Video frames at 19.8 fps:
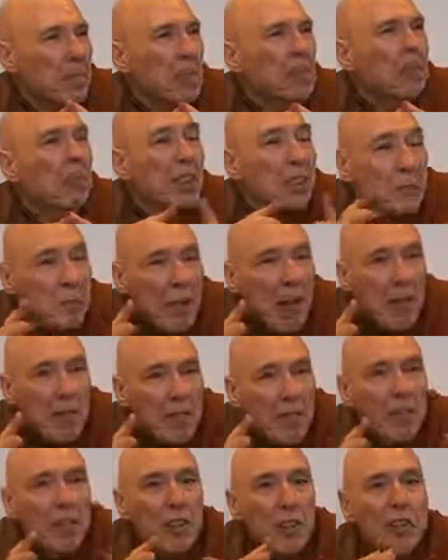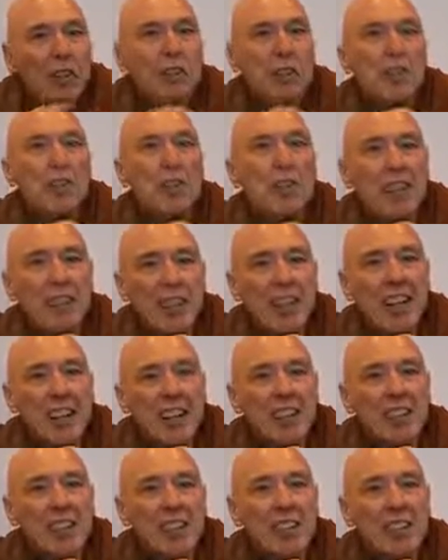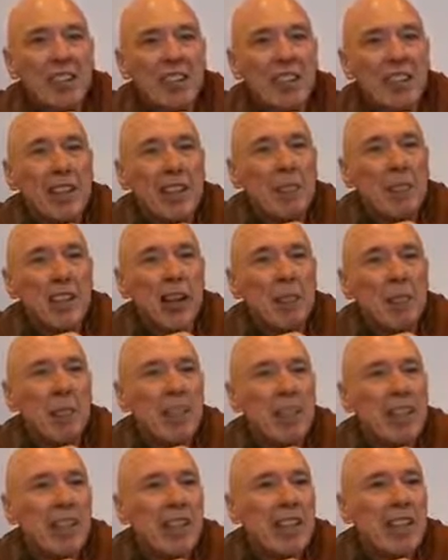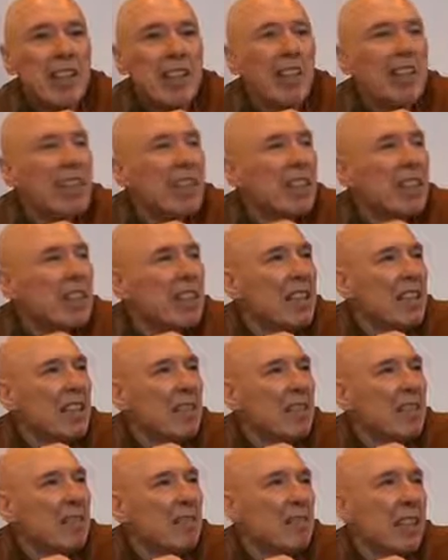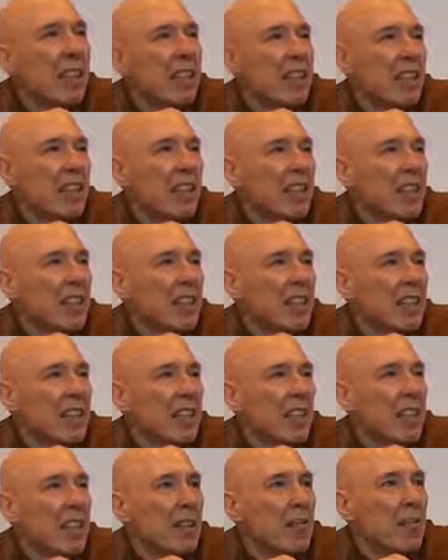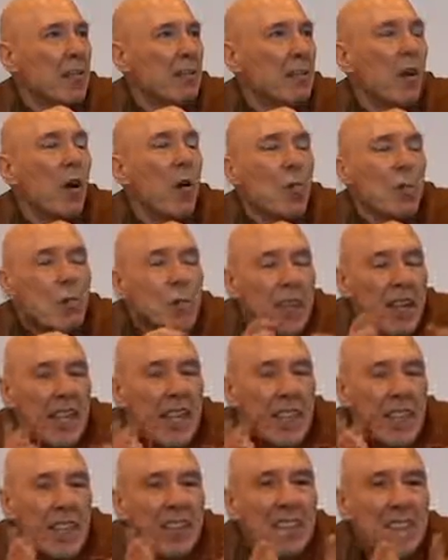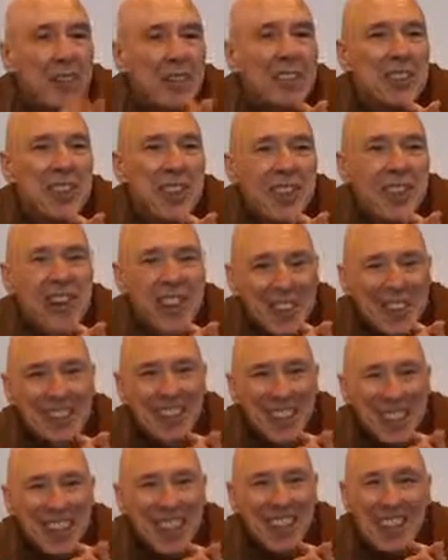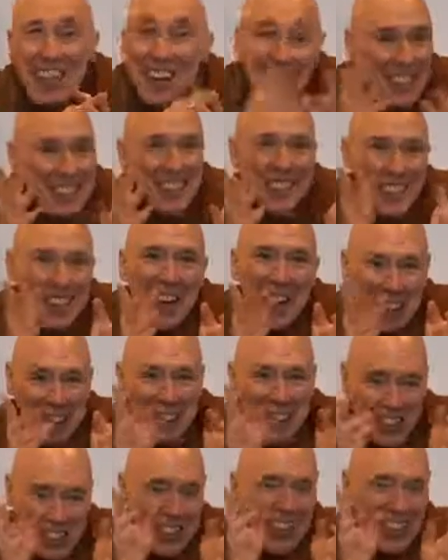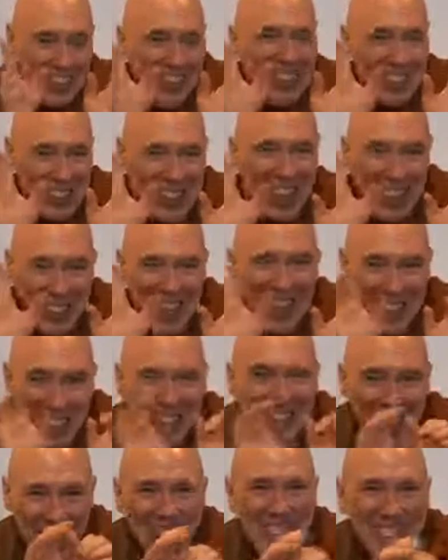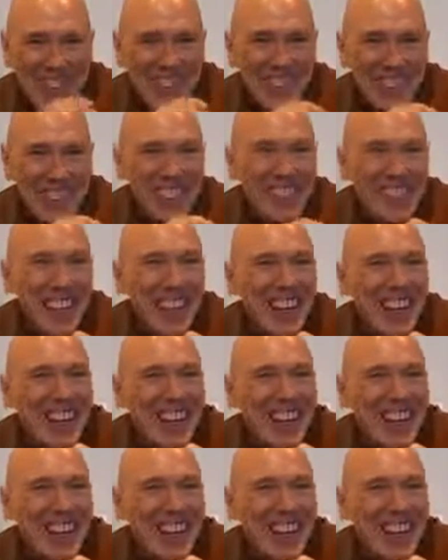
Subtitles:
respectful towards the elders in the family, very obedient towards her husband. These are Indian virtues.